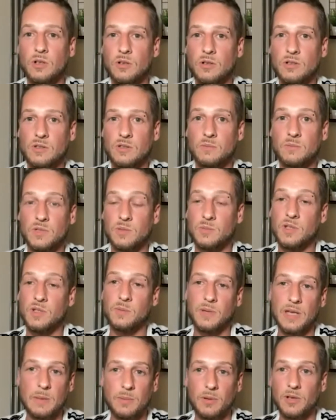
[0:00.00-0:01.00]
you know, some some
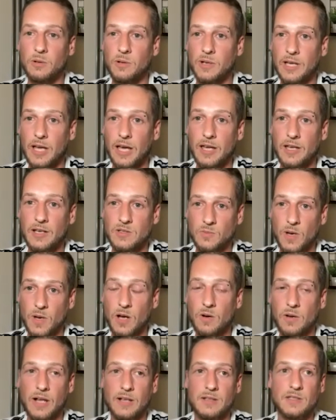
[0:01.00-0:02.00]
other people that were gay as
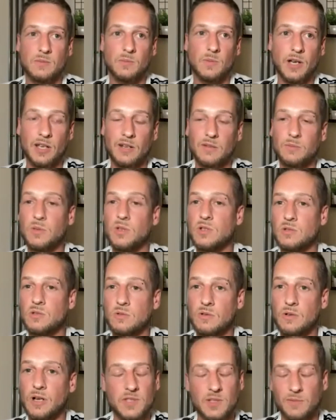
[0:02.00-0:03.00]
well, and had some kind of
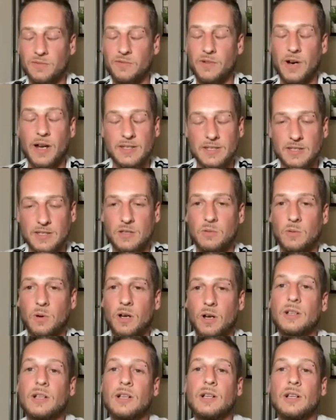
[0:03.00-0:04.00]
mutual some friends that
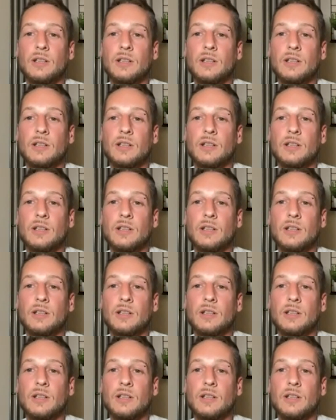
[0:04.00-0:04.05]
were,